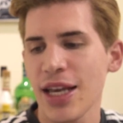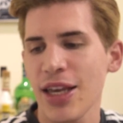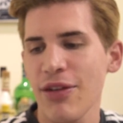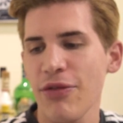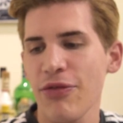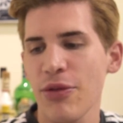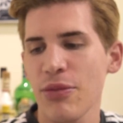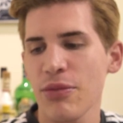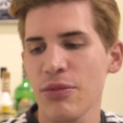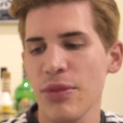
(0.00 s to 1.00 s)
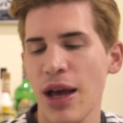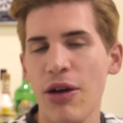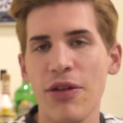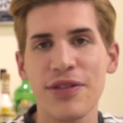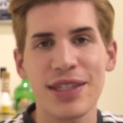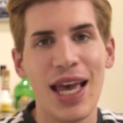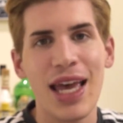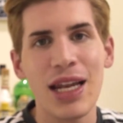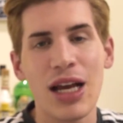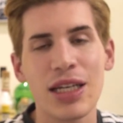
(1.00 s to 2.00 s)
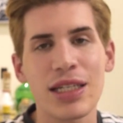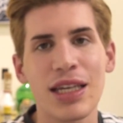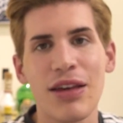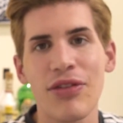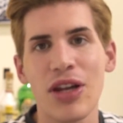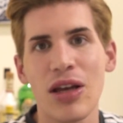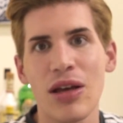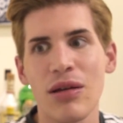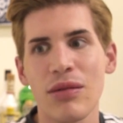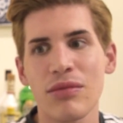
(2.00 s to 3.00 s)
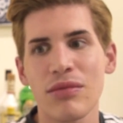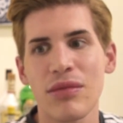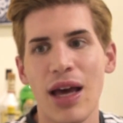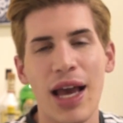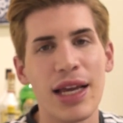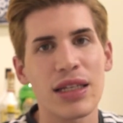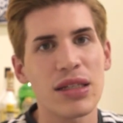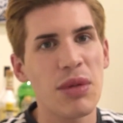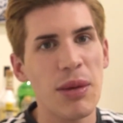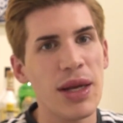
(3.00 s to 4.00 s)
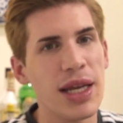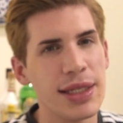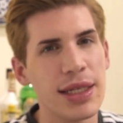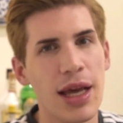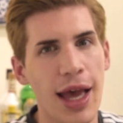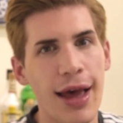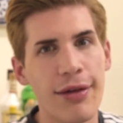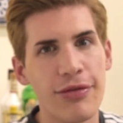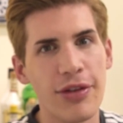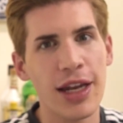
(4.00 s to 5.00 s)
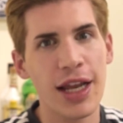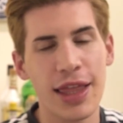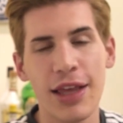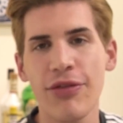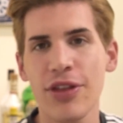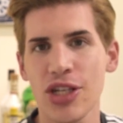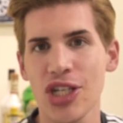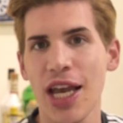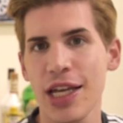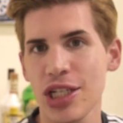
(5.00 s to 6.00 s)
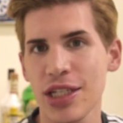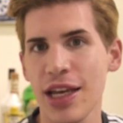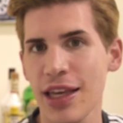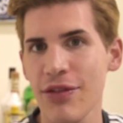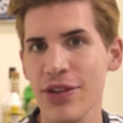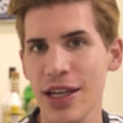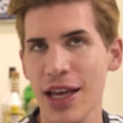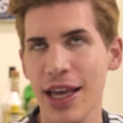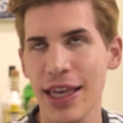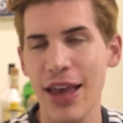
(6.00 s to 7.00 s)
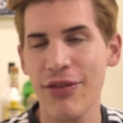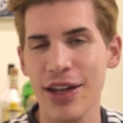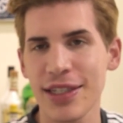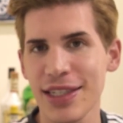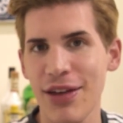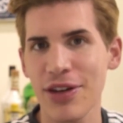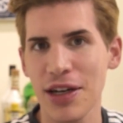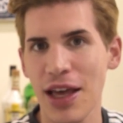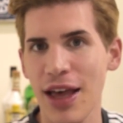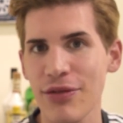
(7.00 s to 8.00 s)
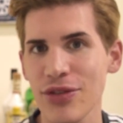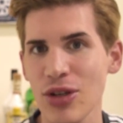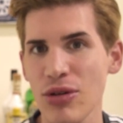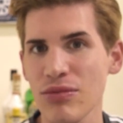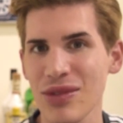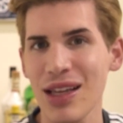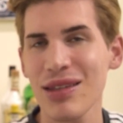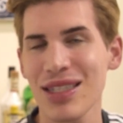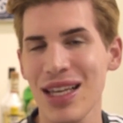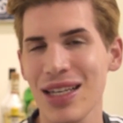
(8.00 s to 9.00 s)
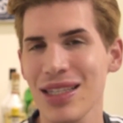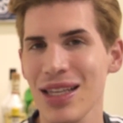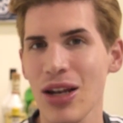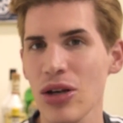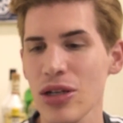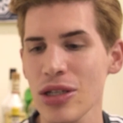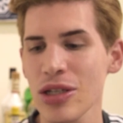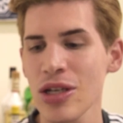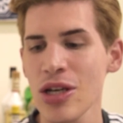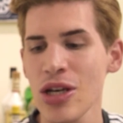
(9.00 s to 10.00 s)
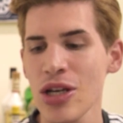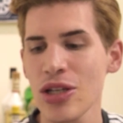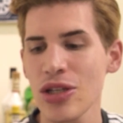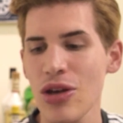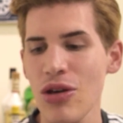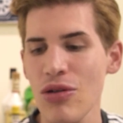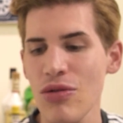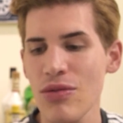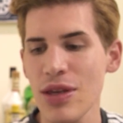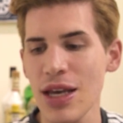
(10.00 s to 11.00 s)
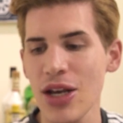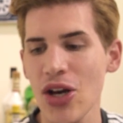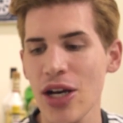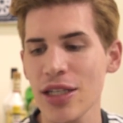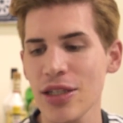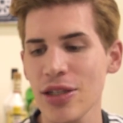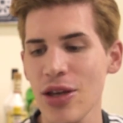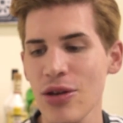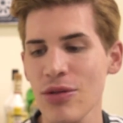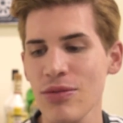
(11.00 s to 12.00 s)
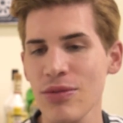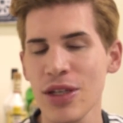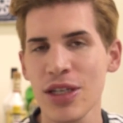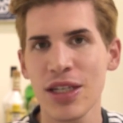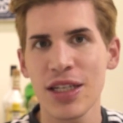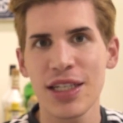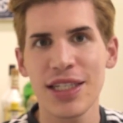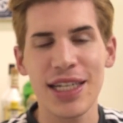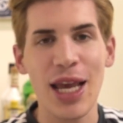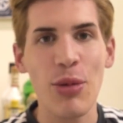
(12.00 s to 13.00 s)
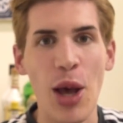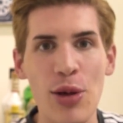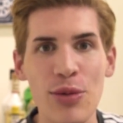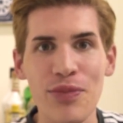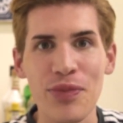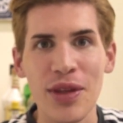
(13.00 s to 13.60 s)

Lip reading: I give it from, out of 10, I could give it 8, maybe an 8.5. And I think for the GHD, I gave it a 7.5. So that says a lot. So yeah, guys. So stay well.